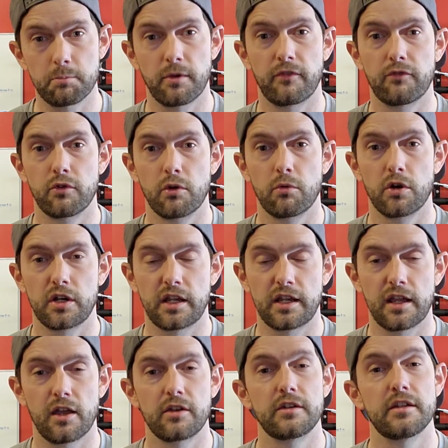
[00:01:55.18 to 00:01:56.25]
before working
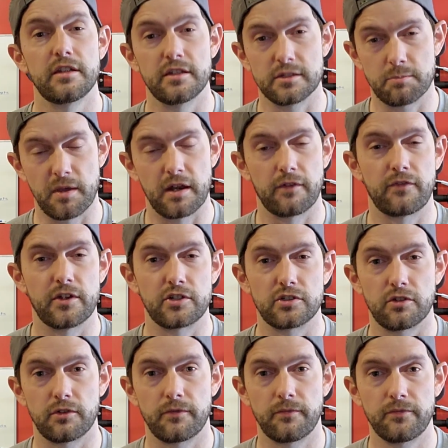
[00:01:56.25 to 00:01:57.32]
out is
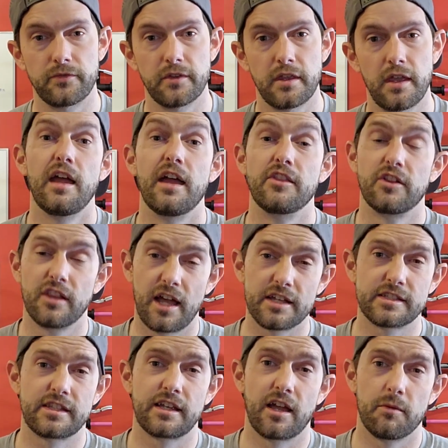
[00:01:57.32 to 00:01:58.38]
beneficial. And the
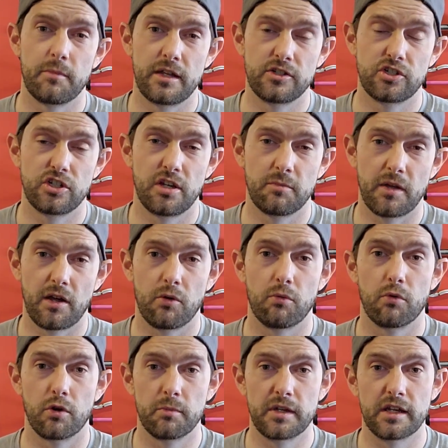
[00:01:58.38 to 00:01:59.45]
last thing I'll mention about
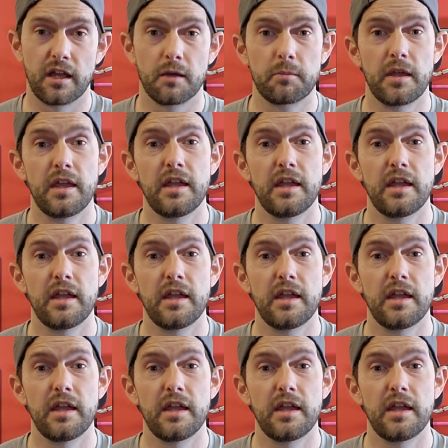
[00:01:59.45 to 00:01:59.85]
warming up